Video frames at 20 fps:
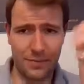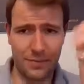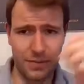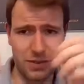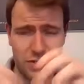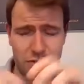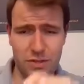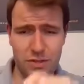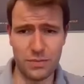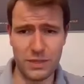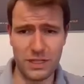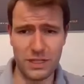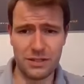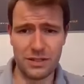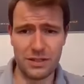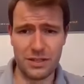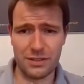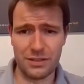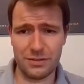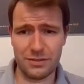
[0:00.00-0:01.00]
I'm assuming
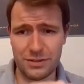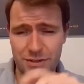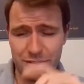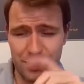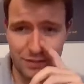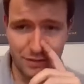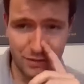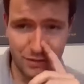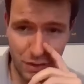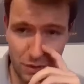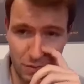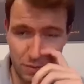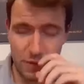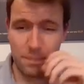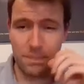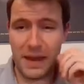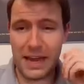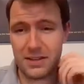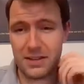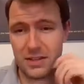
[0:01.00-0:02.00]
is going to
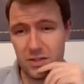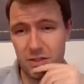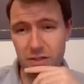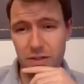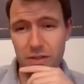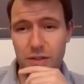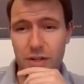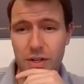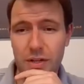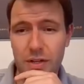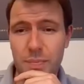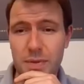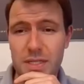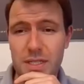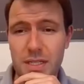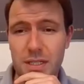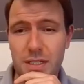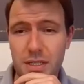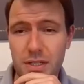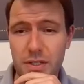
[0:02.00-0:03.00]
be based on the
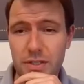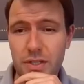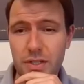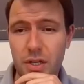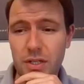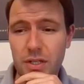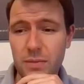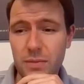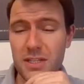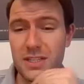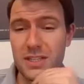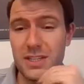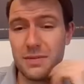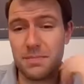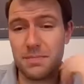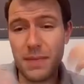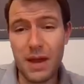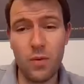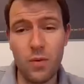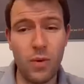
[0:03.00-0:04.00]
particular document.
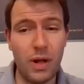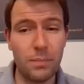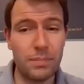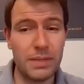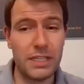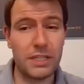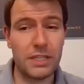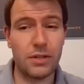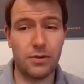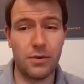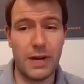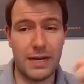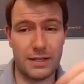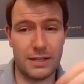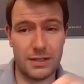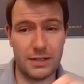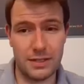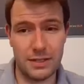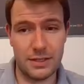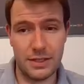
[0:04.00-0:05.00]
It may well be
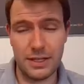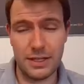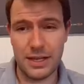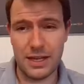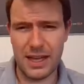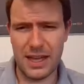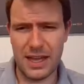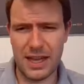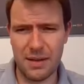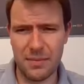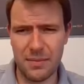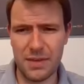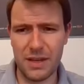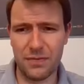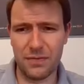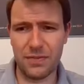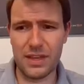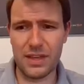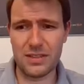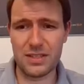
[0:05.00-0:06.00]
correct.
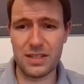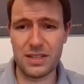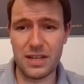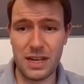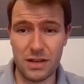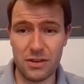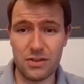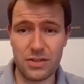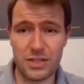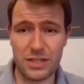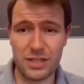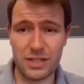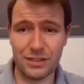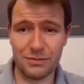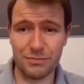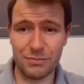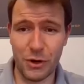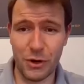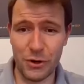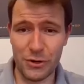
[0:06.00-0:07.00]
If there's an
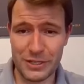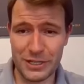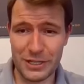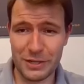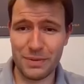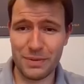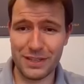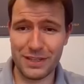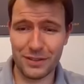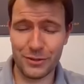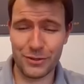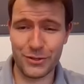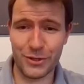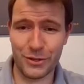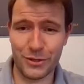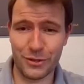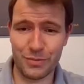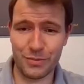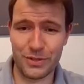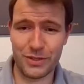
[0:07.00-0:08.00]
interesting OTP in the
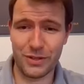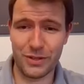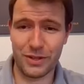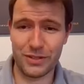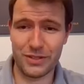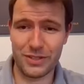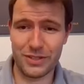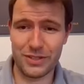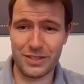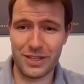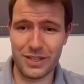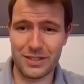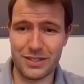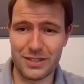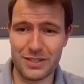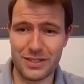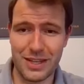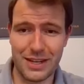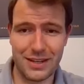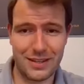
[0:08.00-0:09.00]
circumstances
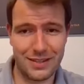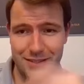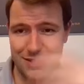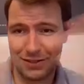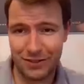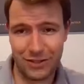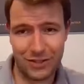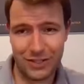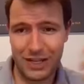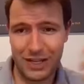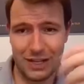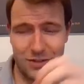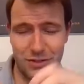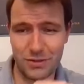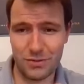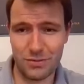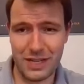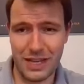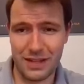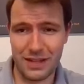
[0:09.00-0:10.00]
that just
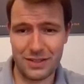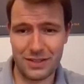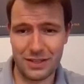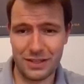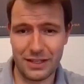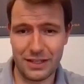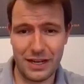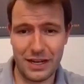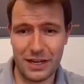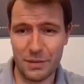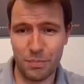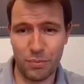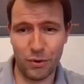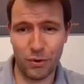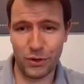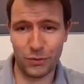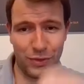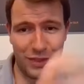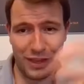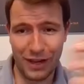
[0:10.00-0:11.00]
lets you cancel at any
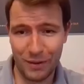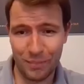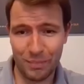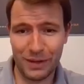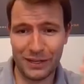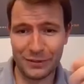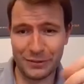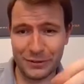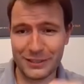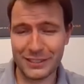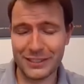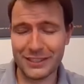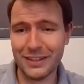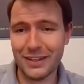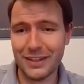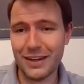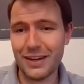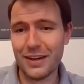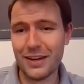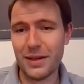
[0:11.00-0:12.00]
point without penalty.
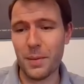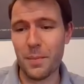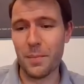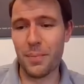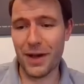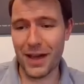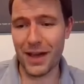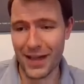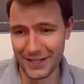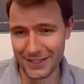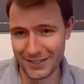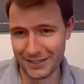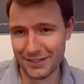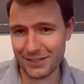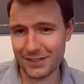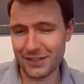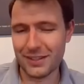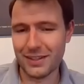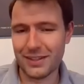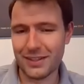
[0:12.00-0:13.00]

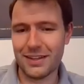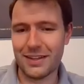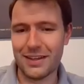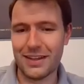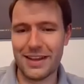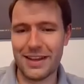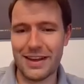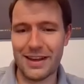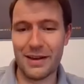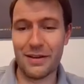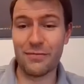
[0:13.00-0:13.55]
But from